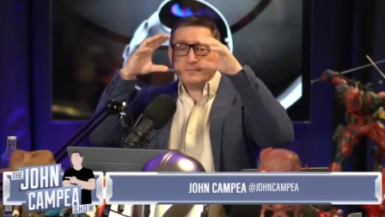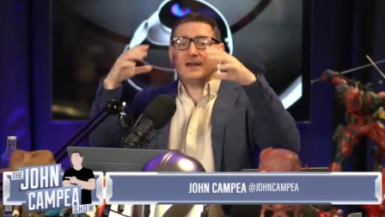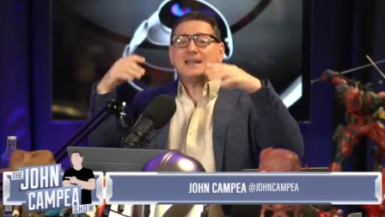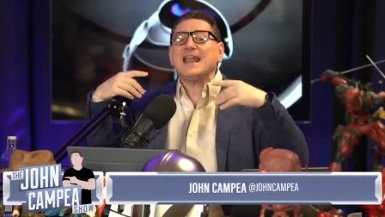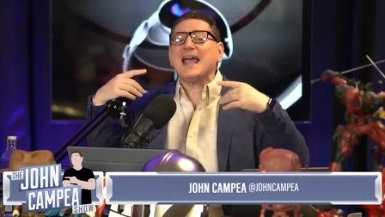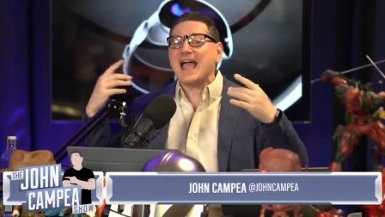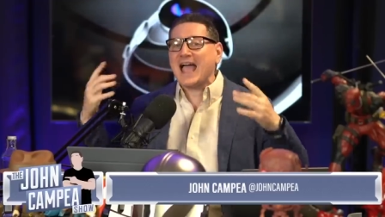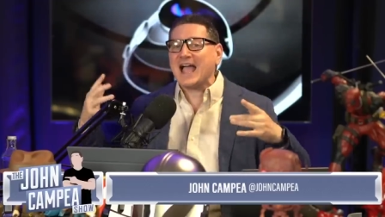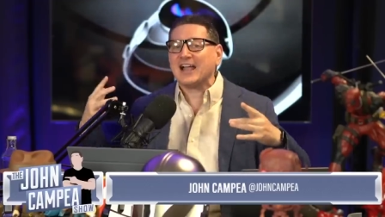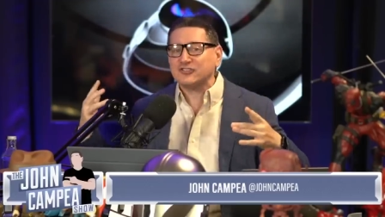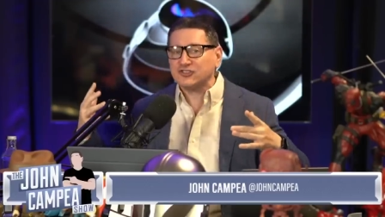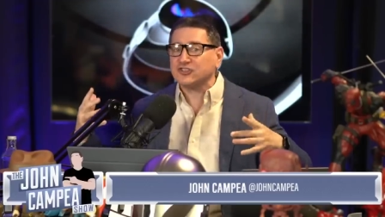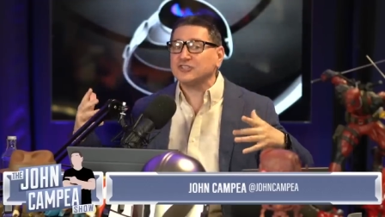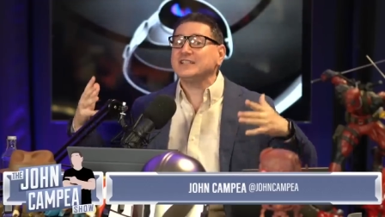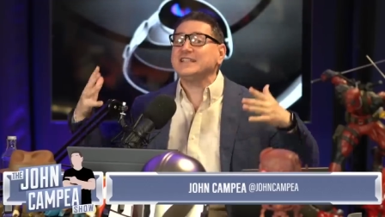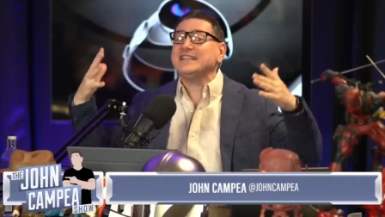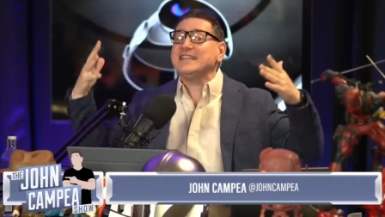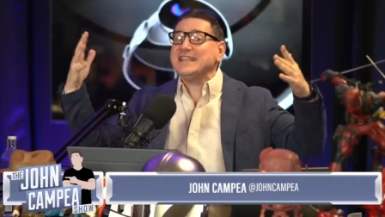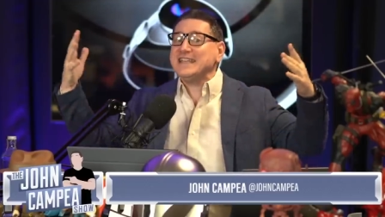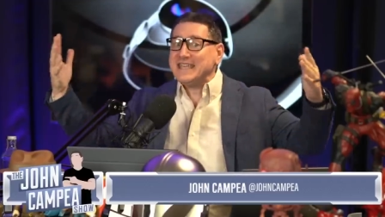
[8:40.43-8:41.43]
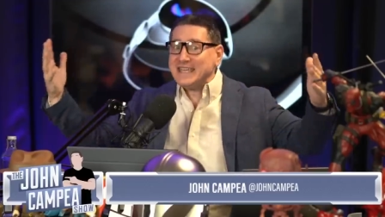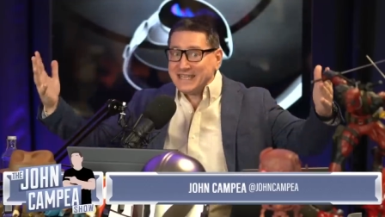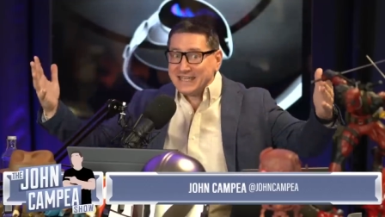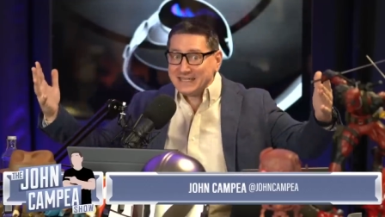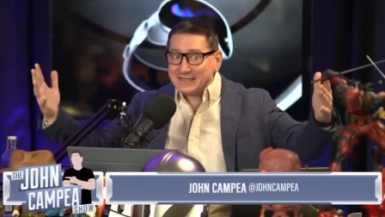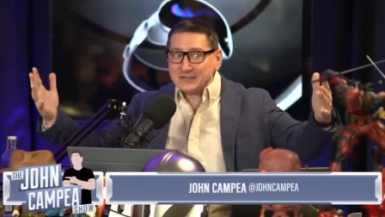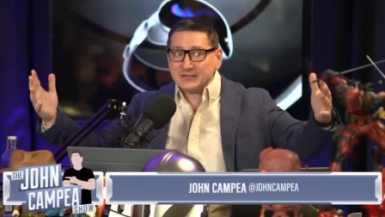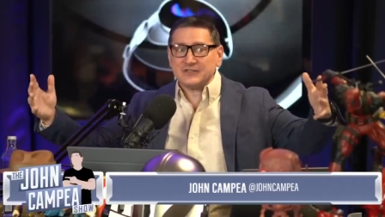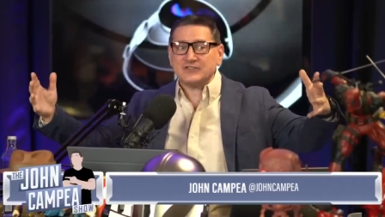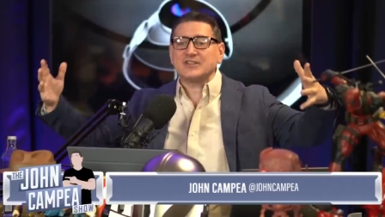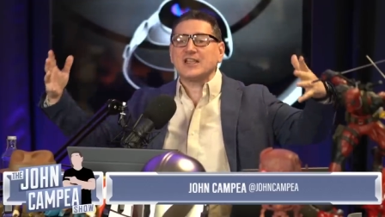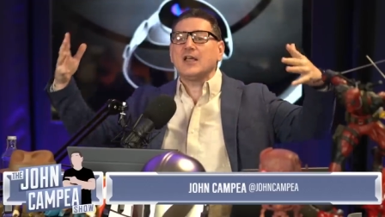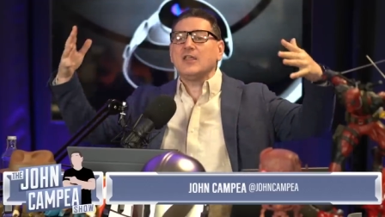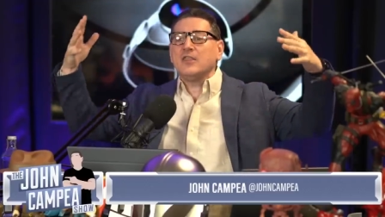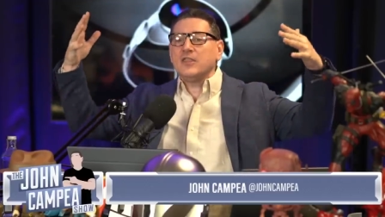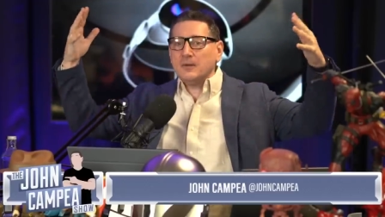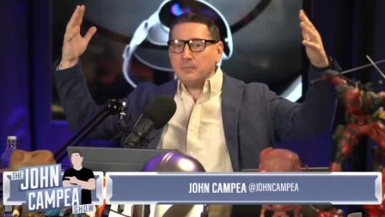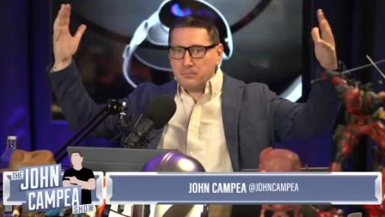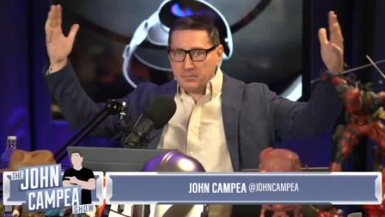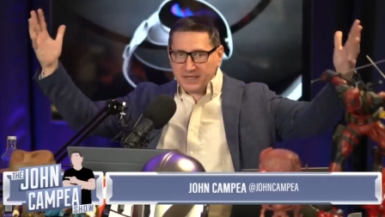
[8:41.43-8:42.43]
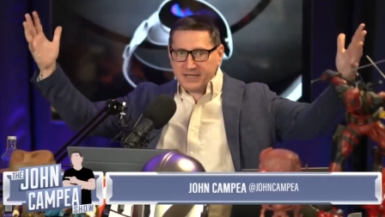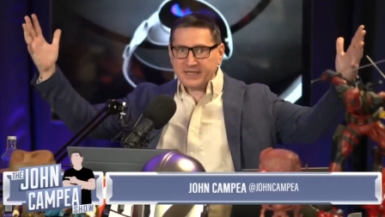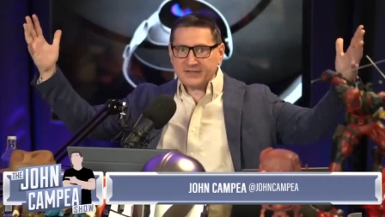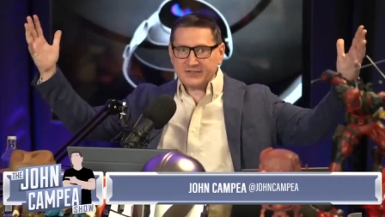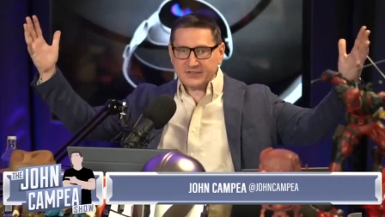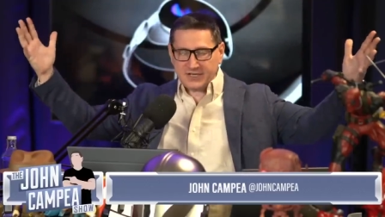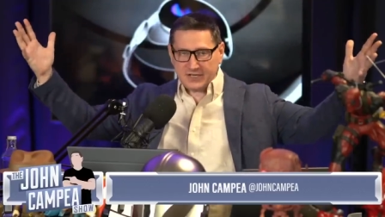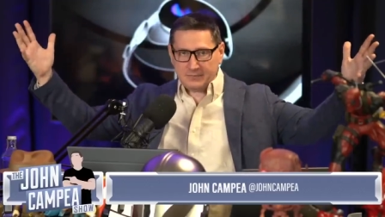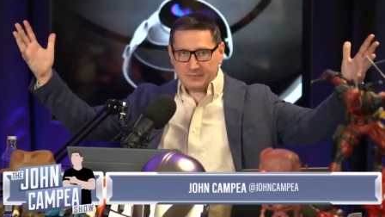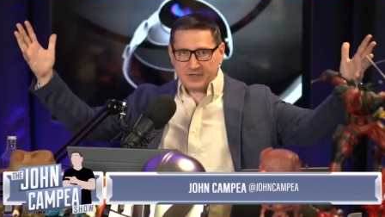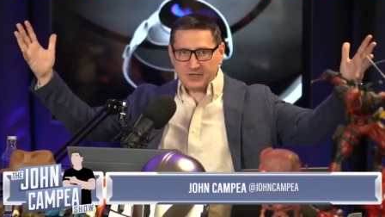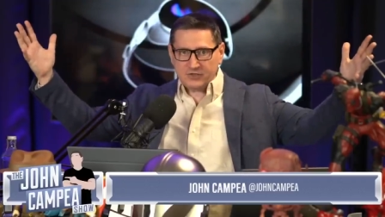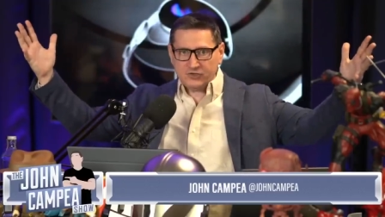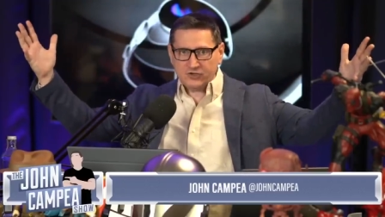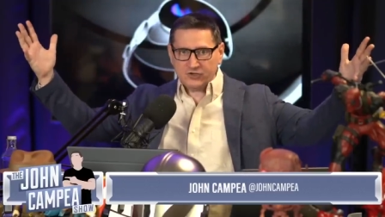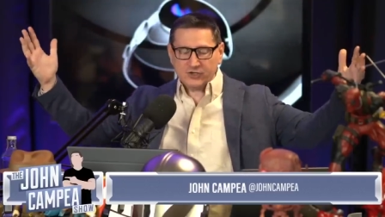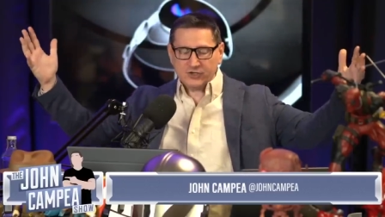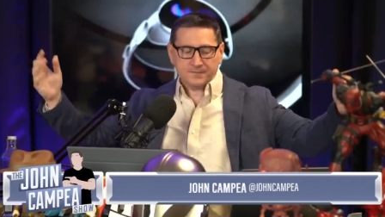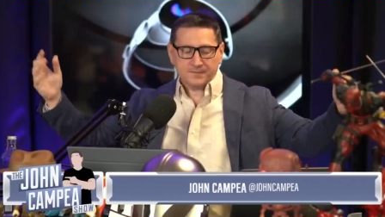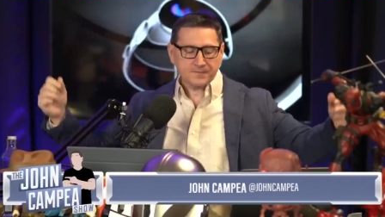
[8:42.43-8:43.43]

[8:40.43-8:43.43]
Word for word: but actually is the biggest image,